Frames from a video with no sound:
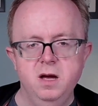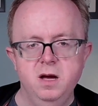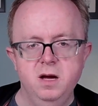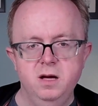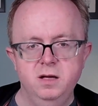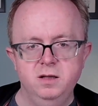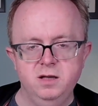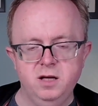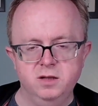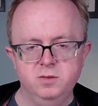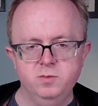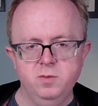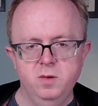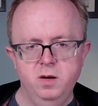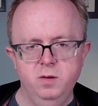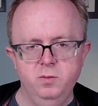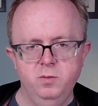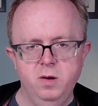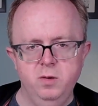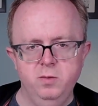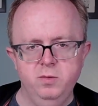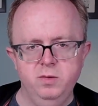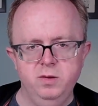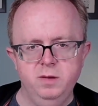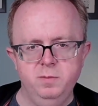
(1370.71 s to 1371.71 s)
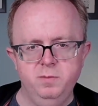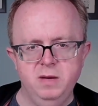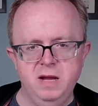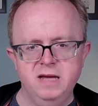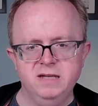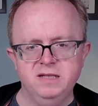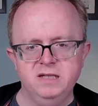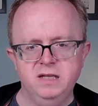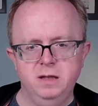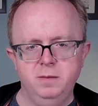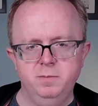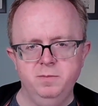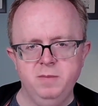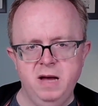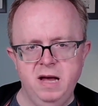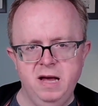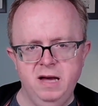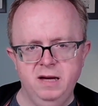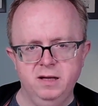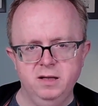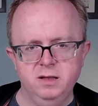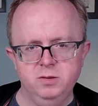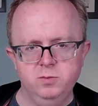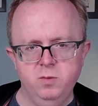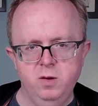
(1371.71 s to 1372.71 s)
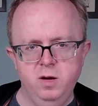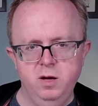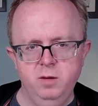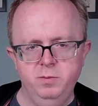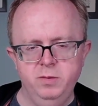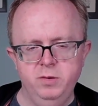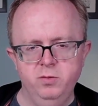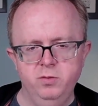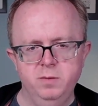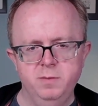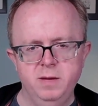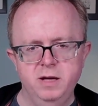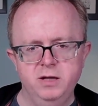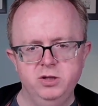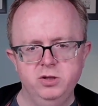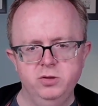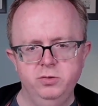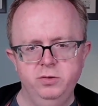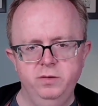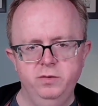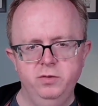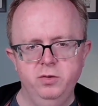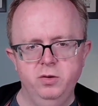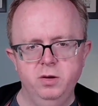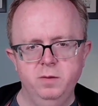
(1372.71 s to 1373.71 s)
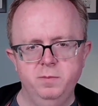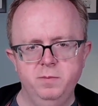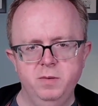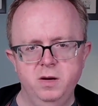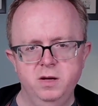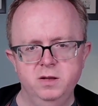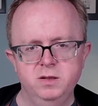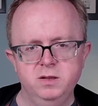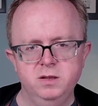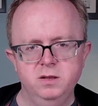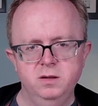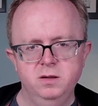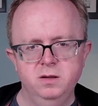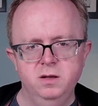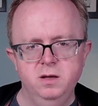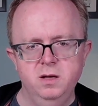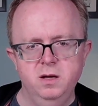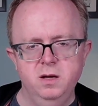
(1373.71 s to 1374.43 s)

It does work well with the plastic bag as well, but you want to make sure you've got the person